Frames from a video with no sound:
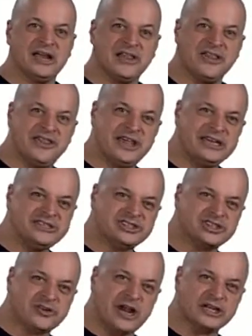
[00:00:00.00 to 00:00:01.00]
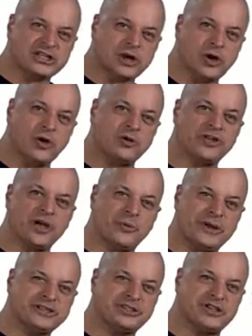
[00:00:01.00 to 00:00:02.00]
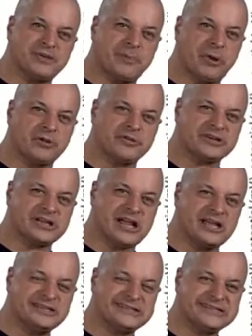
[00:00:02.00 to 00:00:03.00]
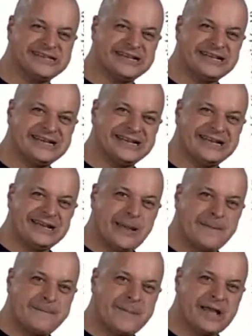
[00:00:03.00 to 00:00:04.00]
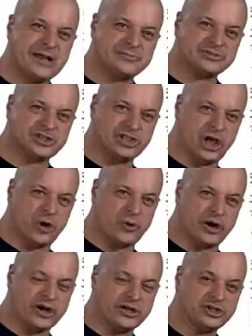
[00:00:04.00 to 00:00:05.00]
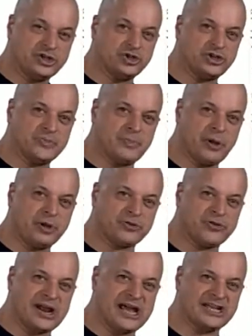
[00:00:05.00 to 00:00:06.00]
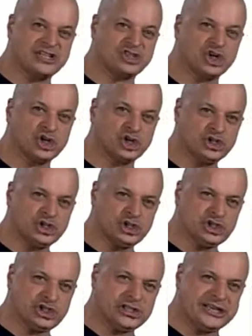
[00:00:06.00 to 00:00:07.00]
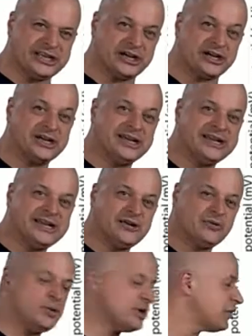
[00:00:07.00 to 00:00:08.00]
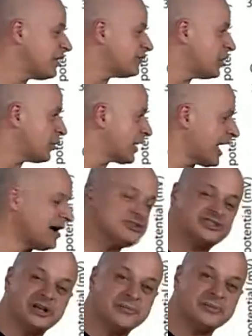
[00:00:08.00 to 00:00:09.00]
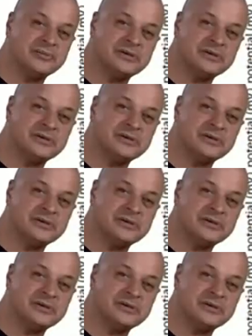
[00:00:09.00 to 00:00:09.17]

This threshold at which you depolarize becomes lower. You depolarize earlier when you have low calcium.